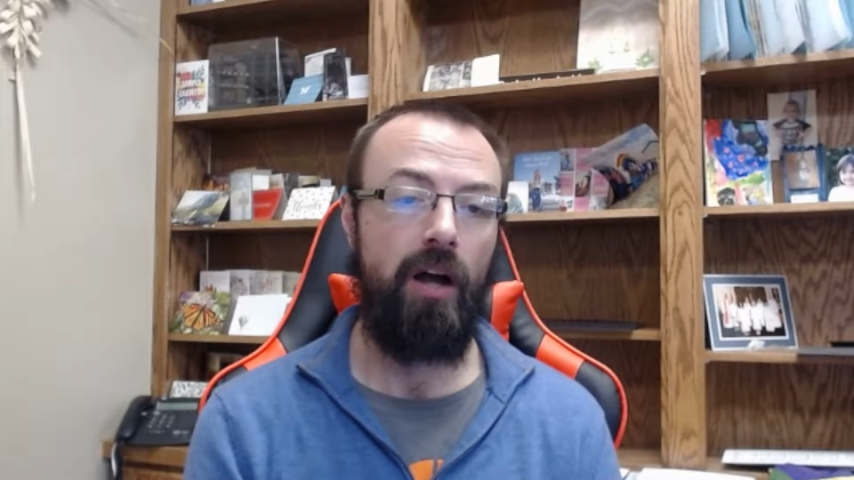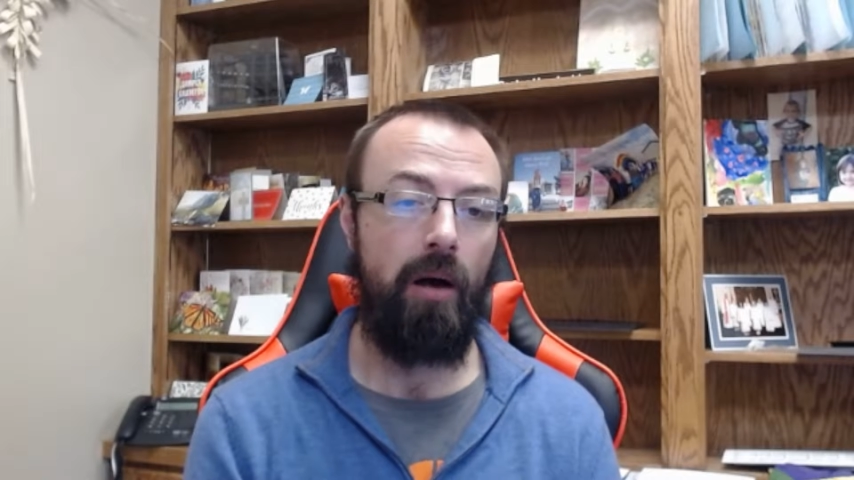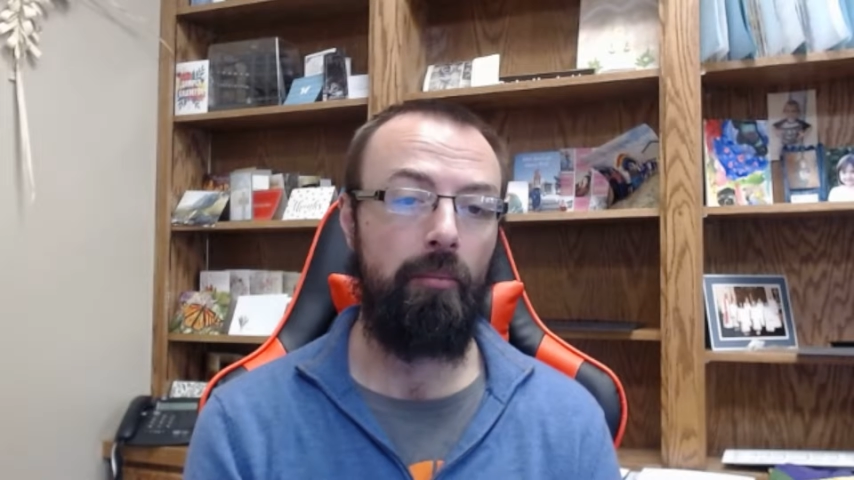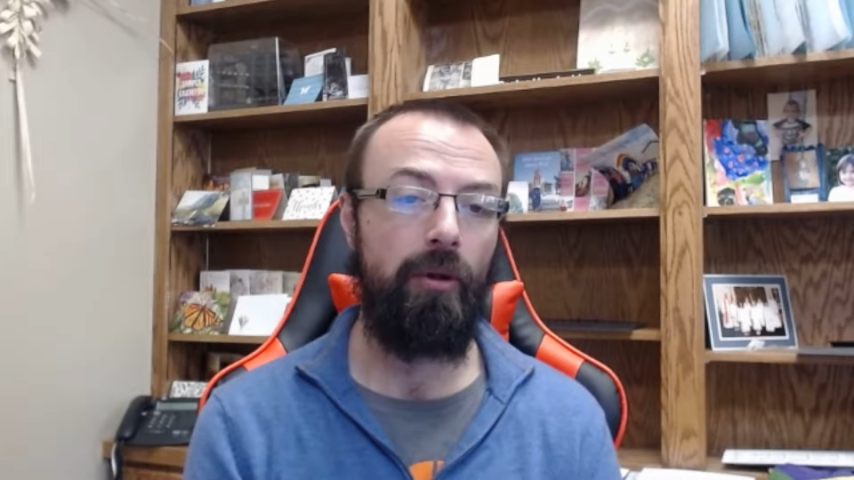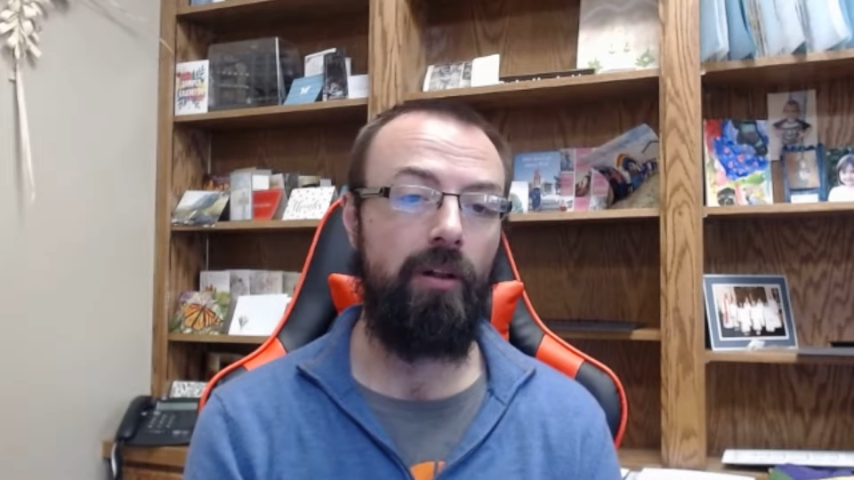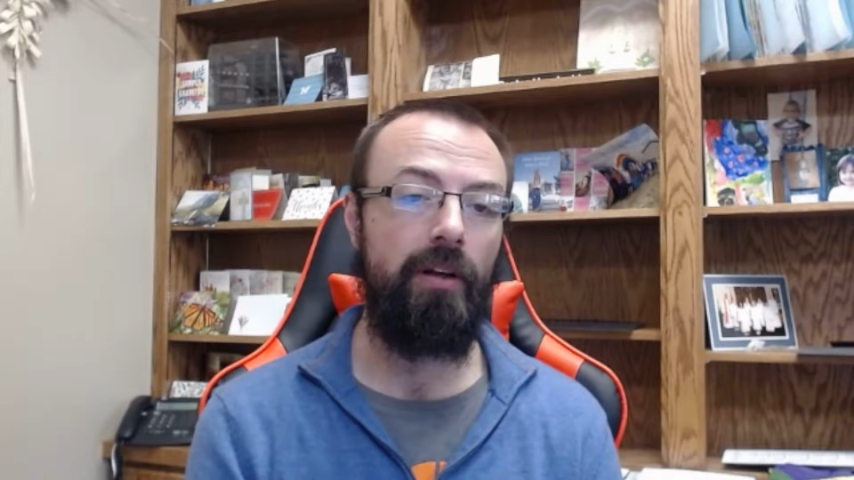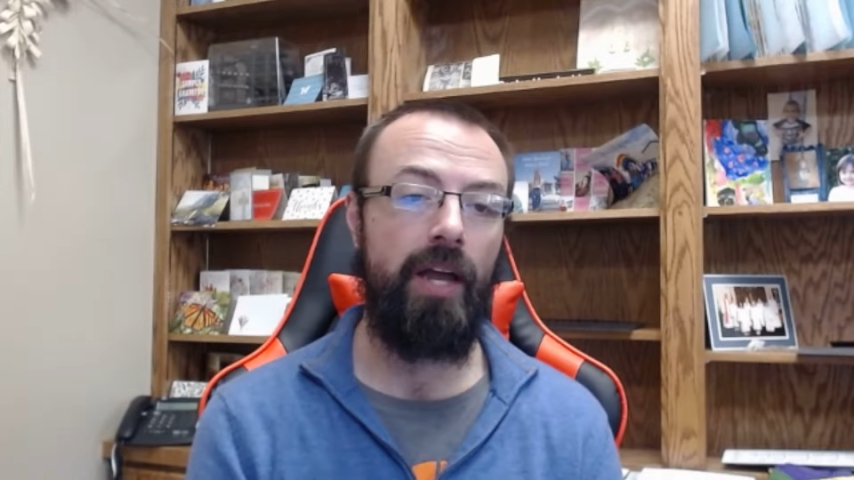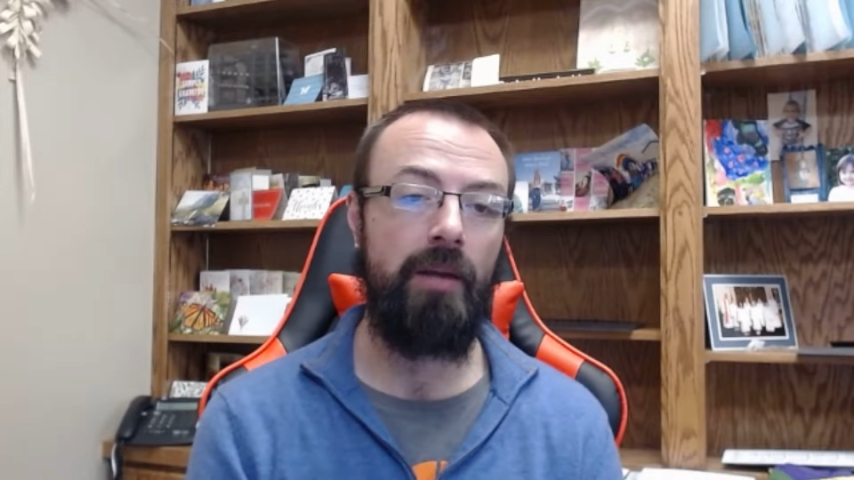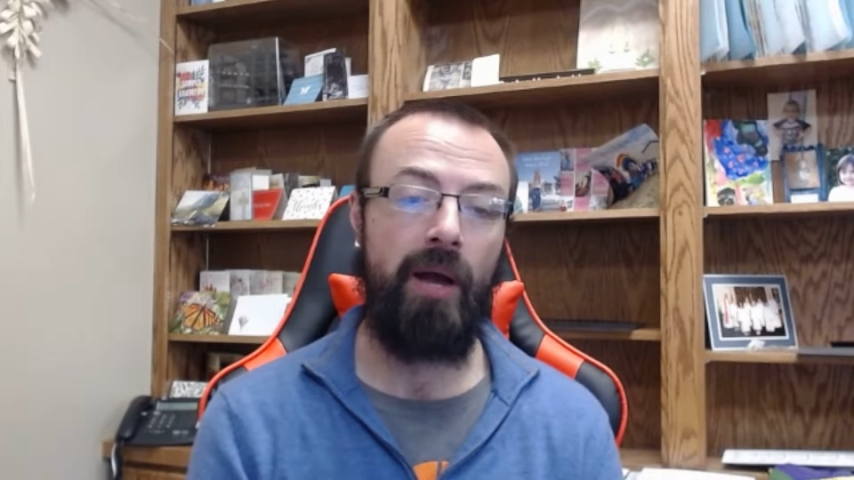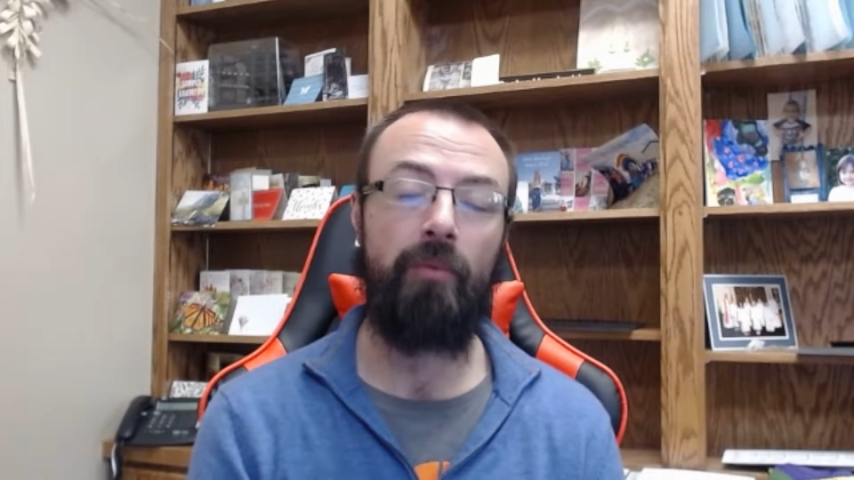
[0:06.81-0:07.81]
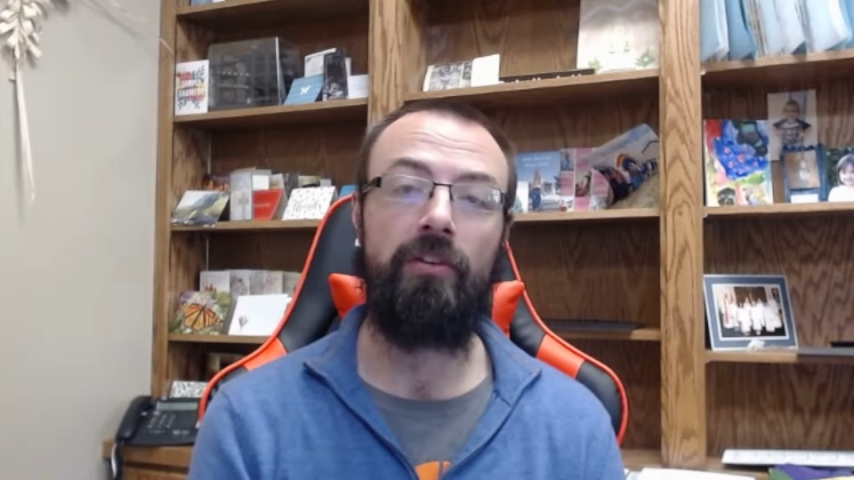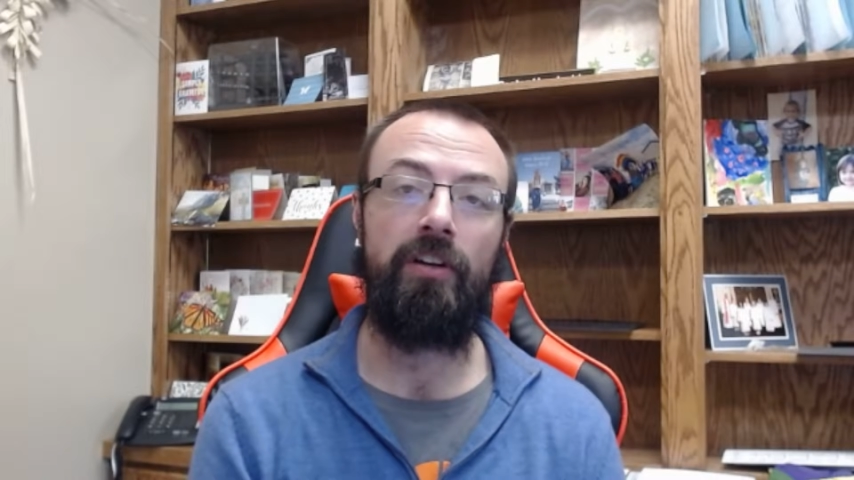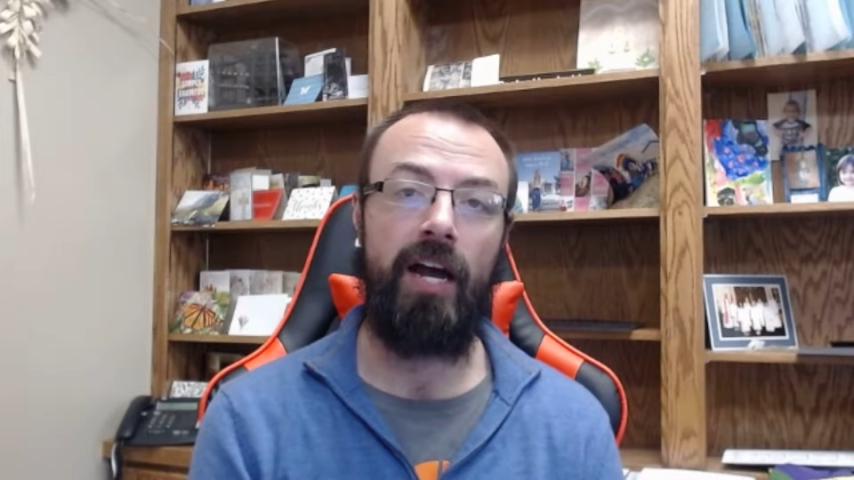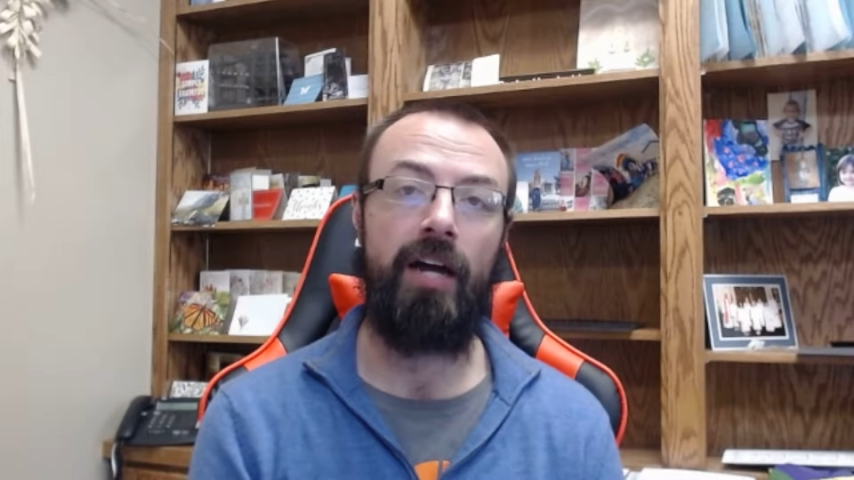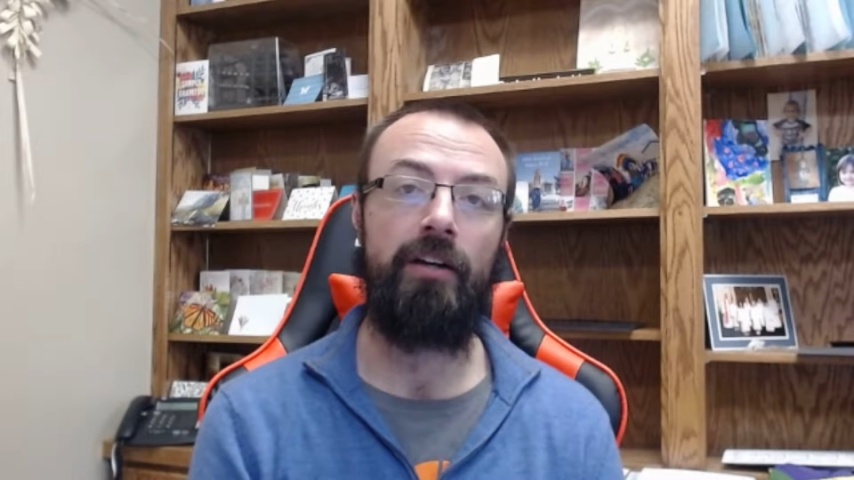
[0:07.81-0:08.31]
humble and mounted
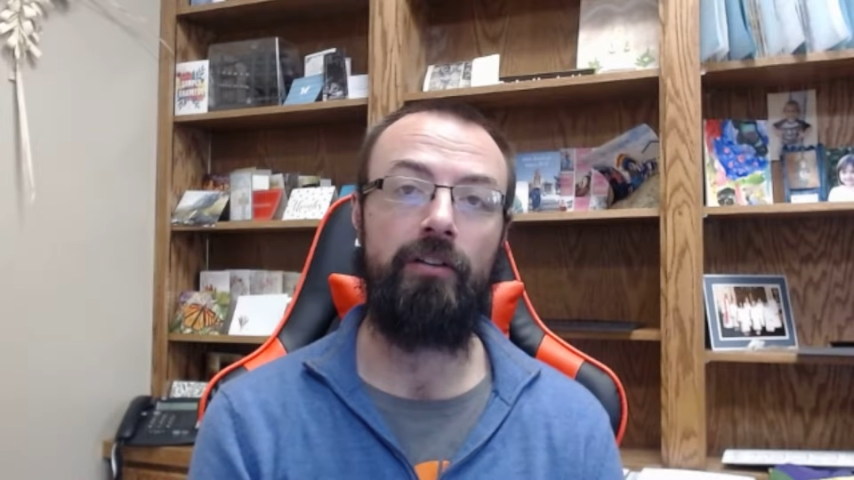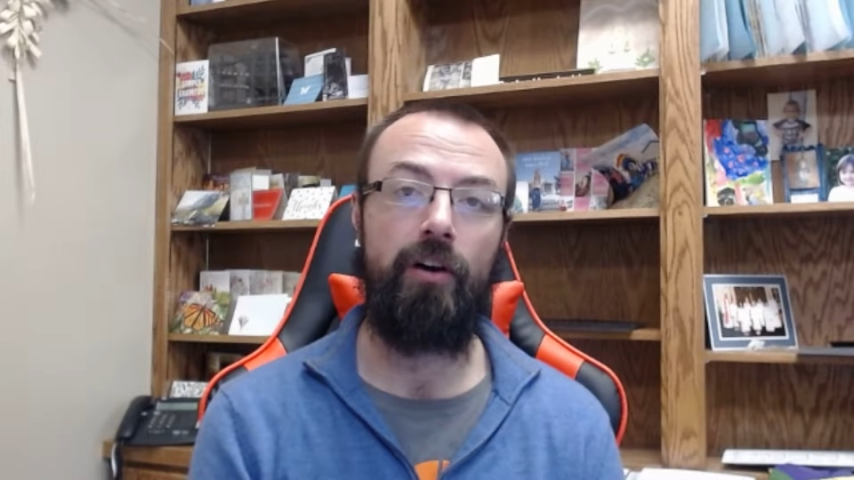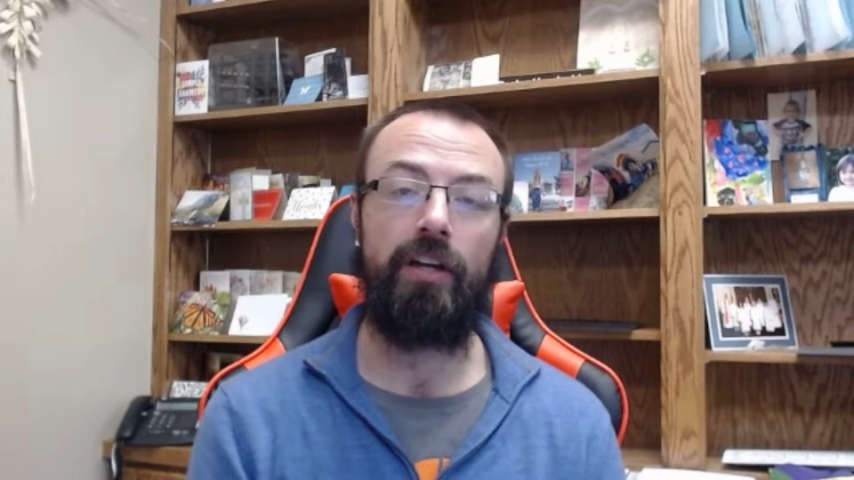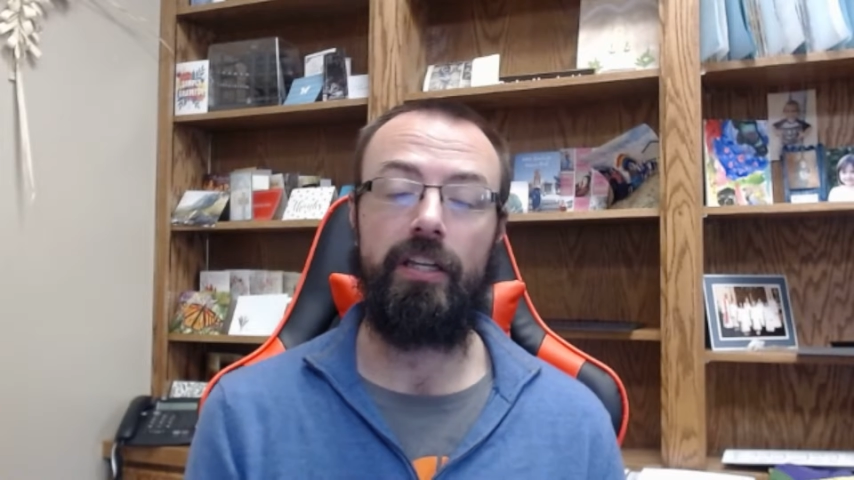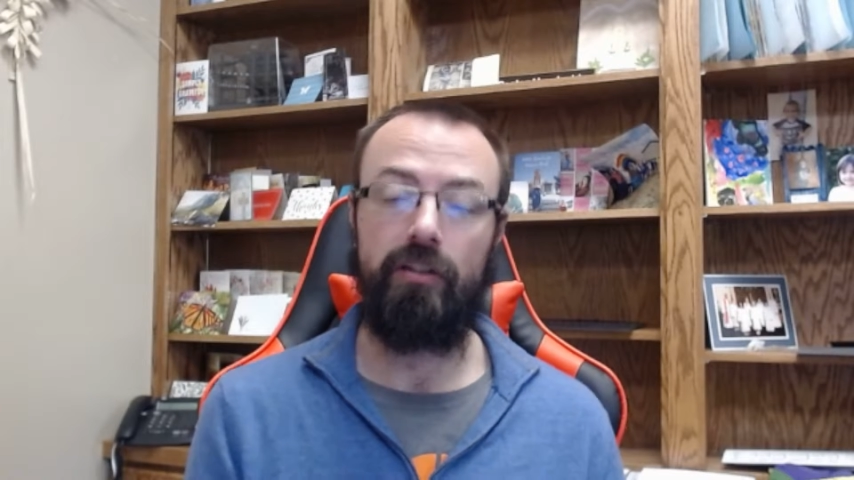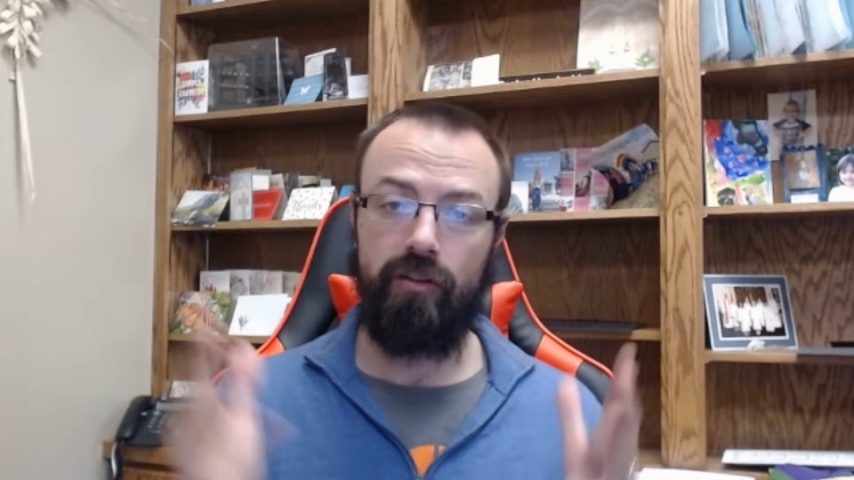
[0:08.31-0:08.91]
on a donkey.